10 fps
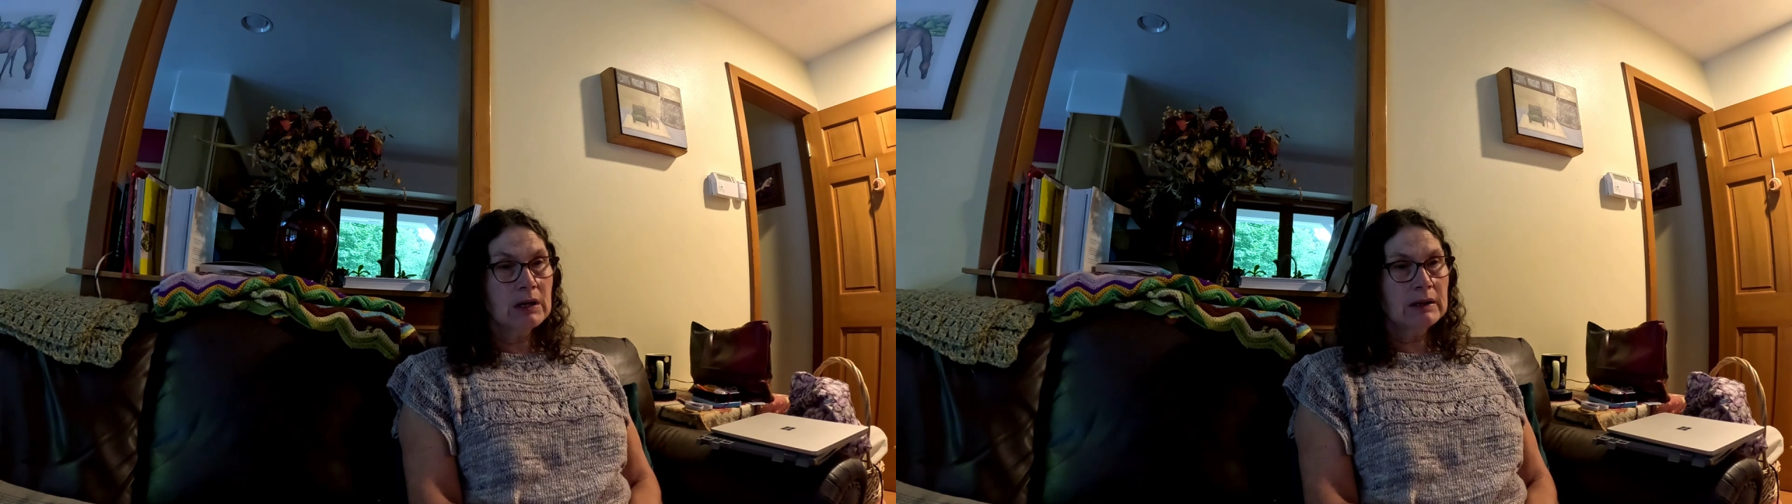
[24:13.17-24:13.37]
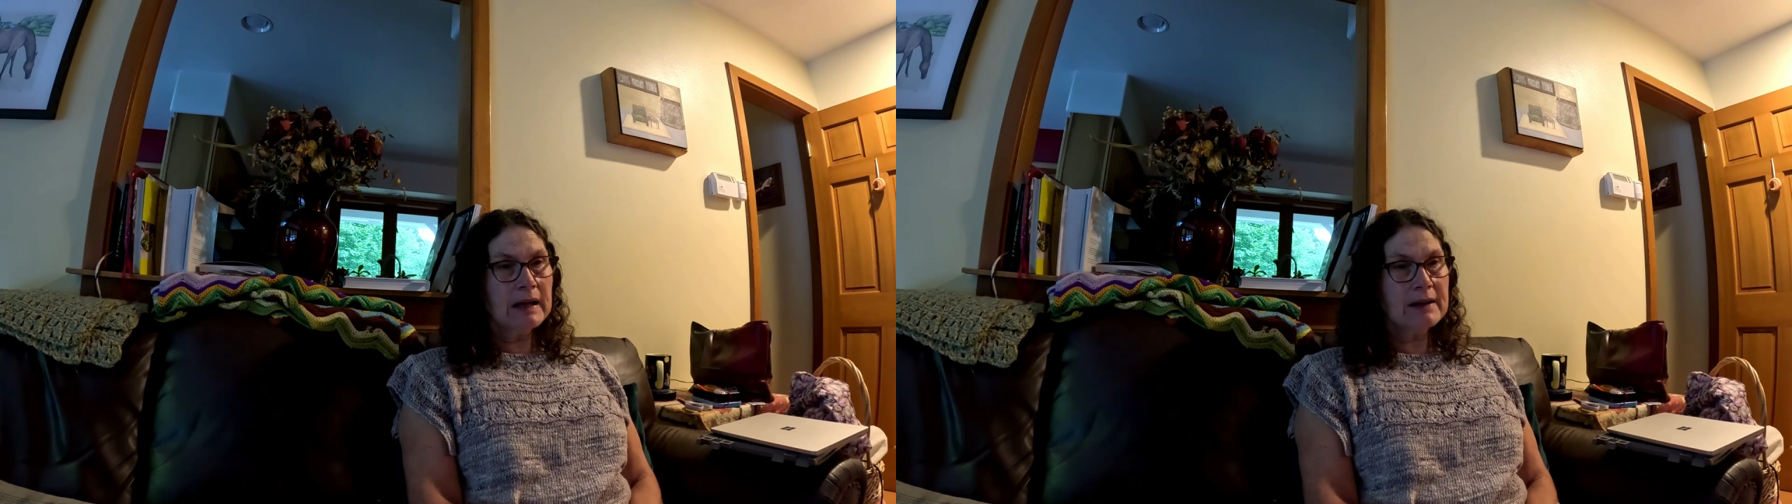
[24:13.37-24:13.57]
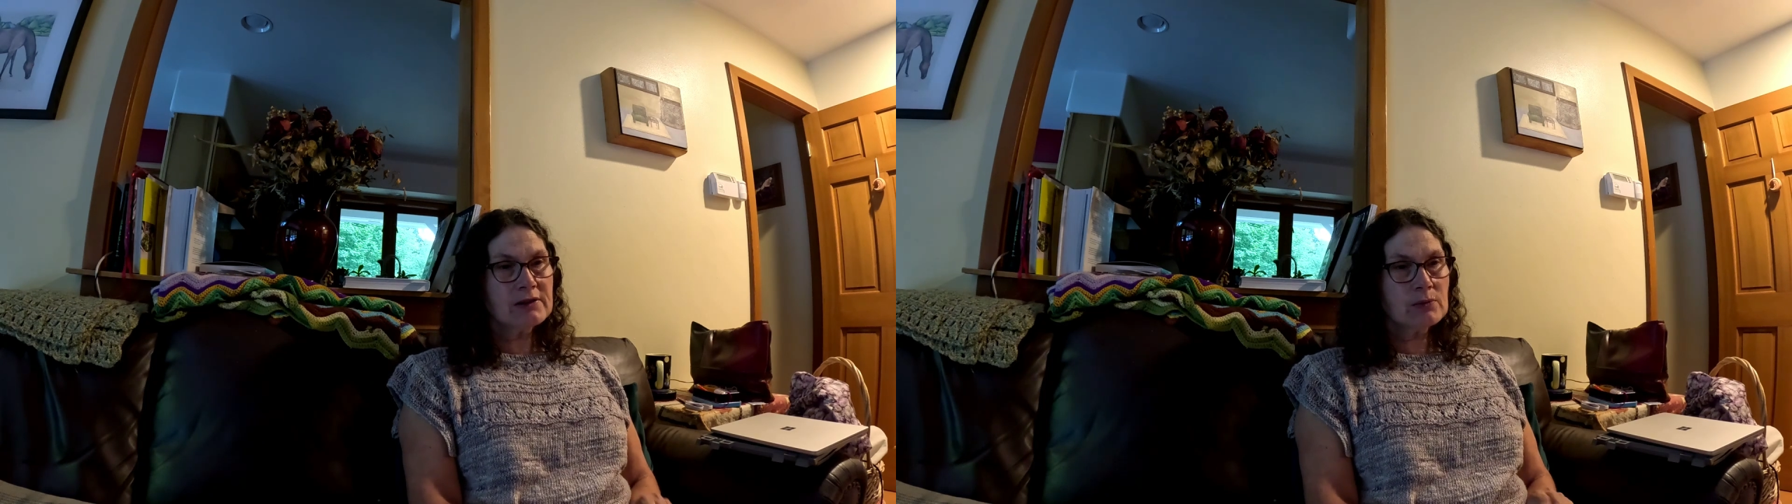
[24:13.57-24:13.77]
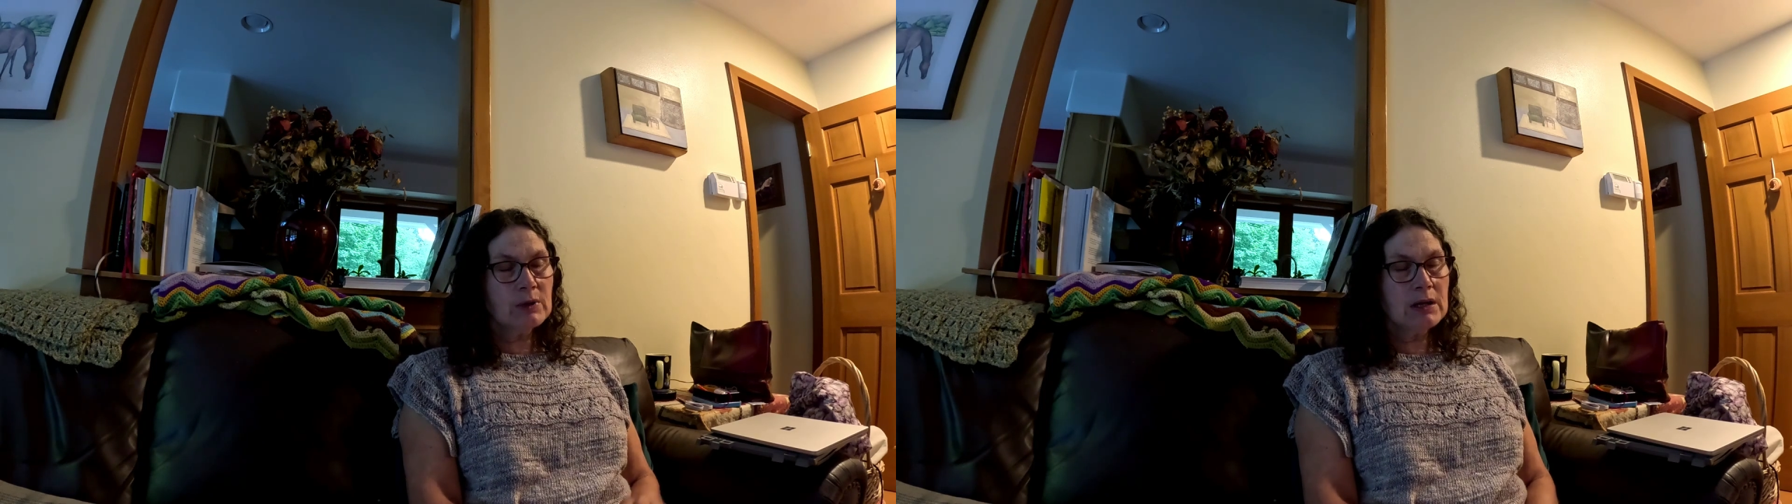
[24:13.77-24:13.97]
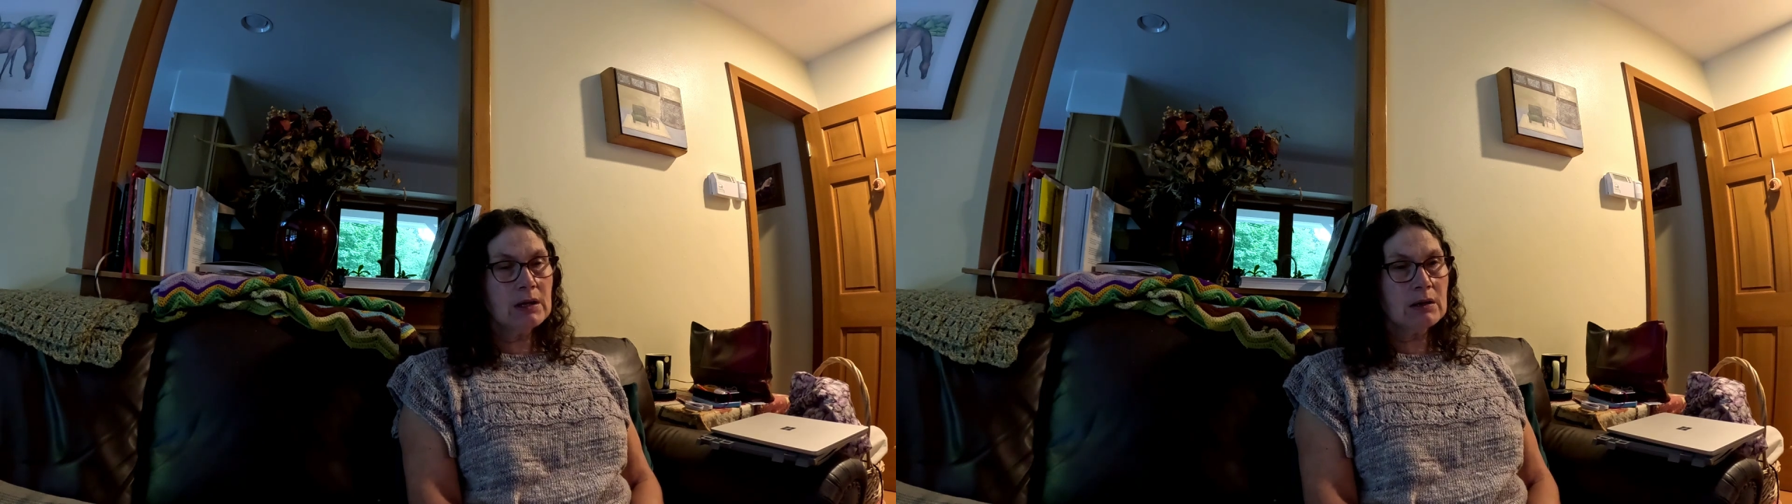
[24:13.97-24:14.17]
last
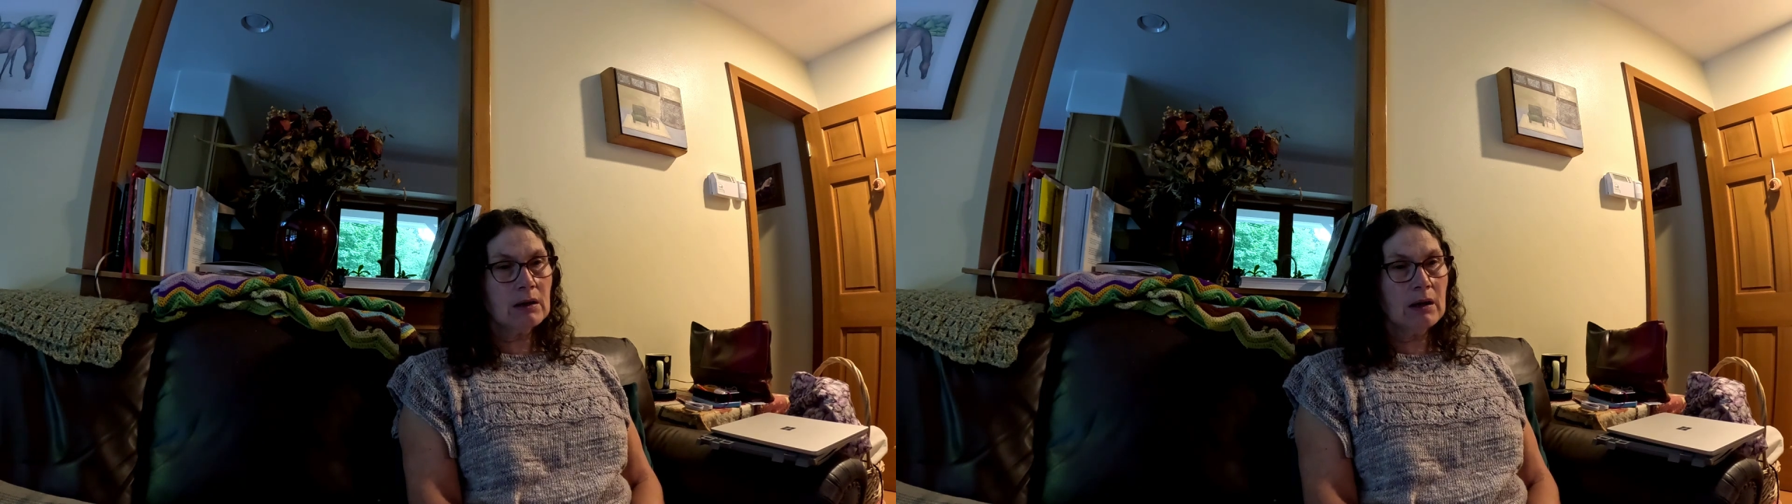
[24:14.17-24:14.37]
week,